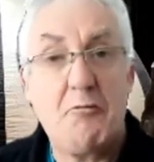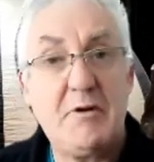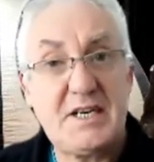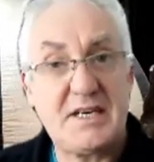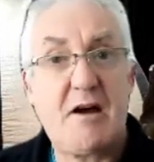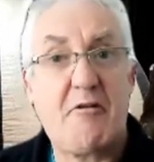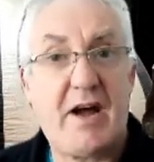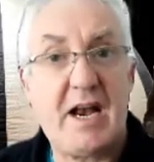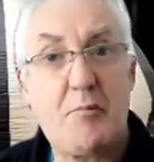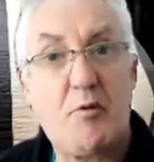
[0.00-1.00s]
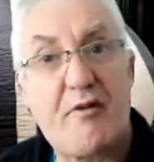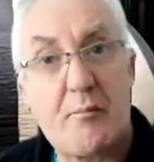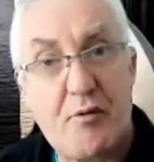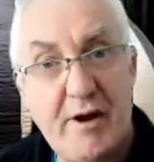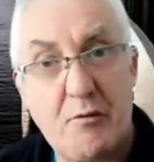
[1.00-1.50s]
which is now available for
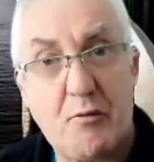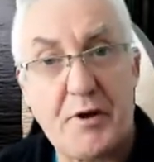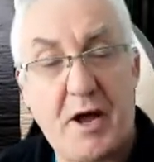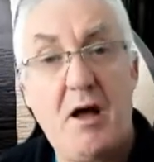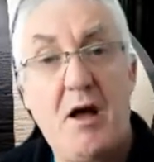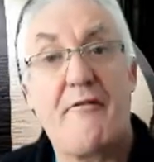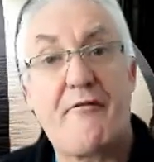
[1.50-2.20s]
pre-order